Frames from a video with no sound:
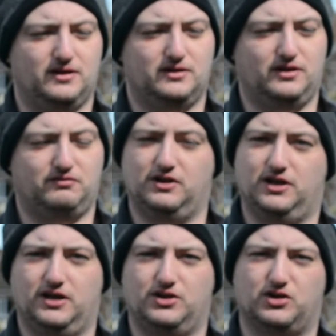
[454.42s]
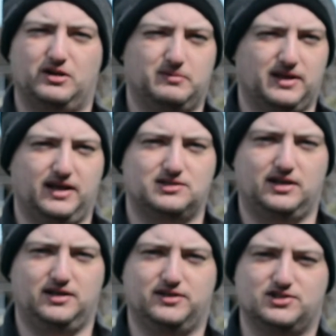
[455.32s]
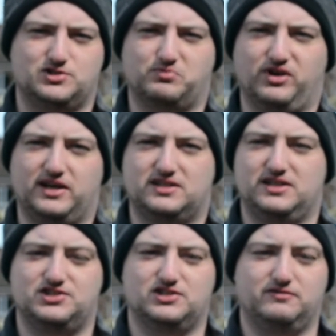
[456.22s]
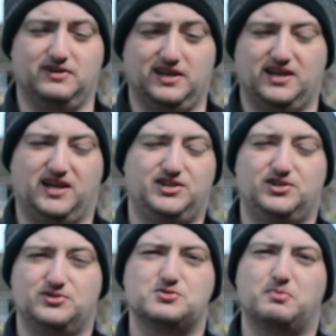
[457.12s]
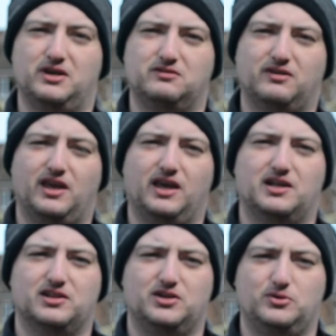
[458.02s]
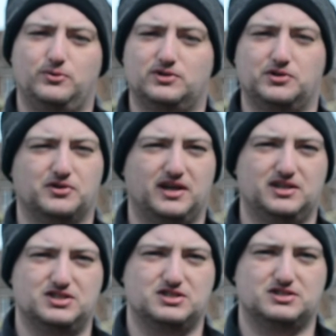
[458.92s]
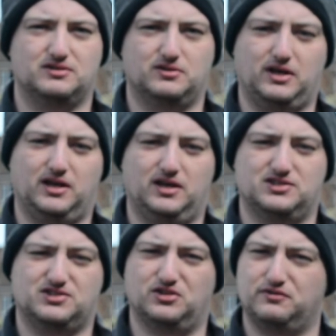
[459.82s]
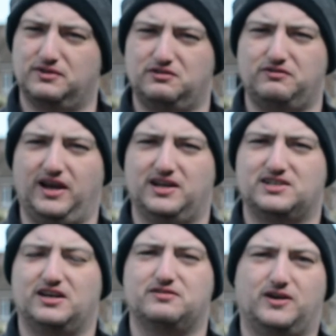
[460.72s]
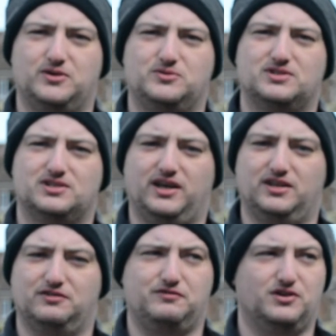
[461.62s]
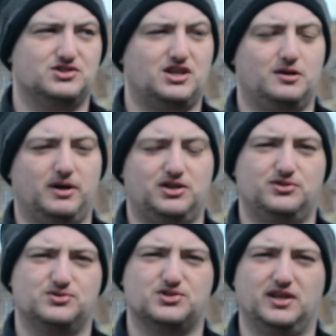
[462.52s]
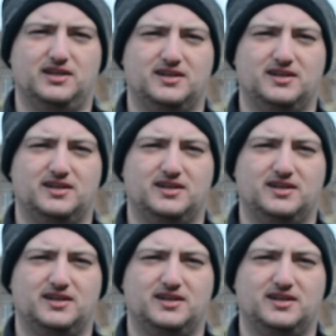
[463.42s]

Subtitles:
If you're not able to get any of the spray adhesive, you can use PVA glue. You don't get as good of an effect, I found. The first time I used it,